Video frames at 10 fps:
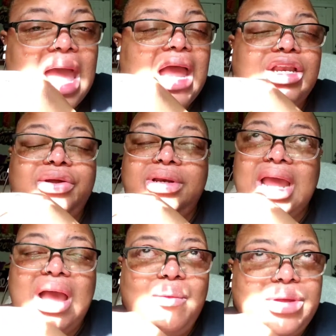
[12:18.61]
I do
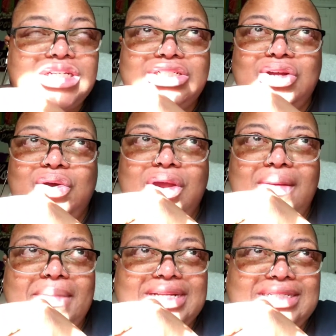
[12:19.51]
not wish to
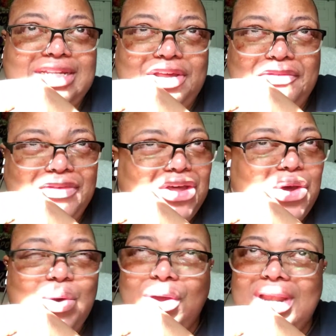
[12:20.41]
harm myself
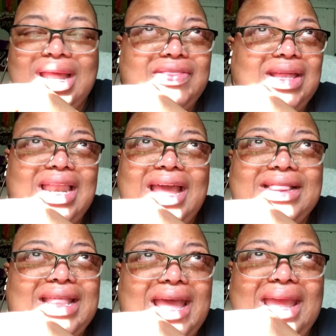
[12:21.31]
or nothing
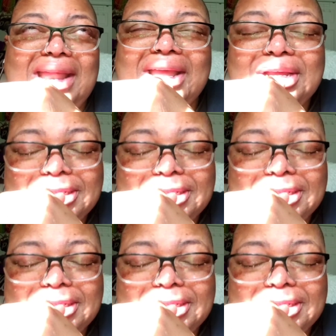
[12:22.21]
like that.